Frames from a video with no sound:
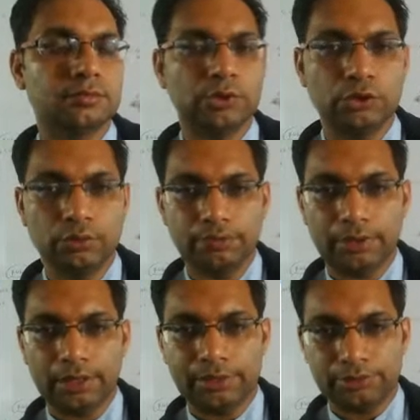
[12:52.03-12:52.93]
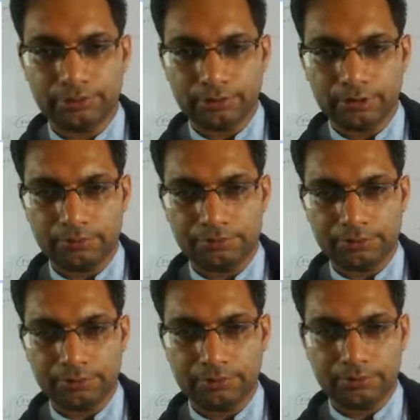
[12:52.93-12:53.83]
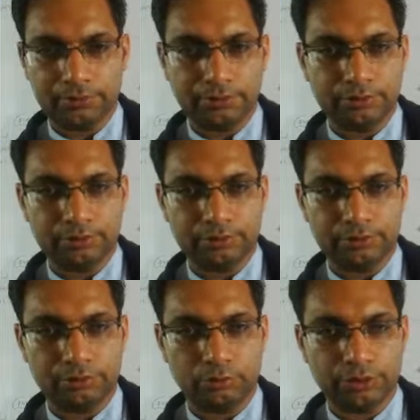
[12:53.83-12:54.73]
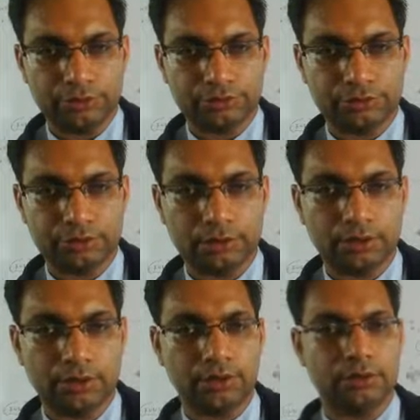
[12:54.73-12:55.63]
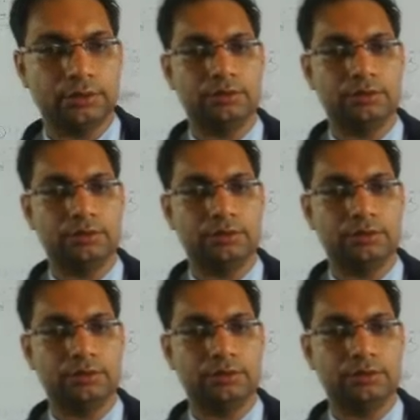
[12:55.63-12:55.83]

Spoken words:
You will find yourself in this situation.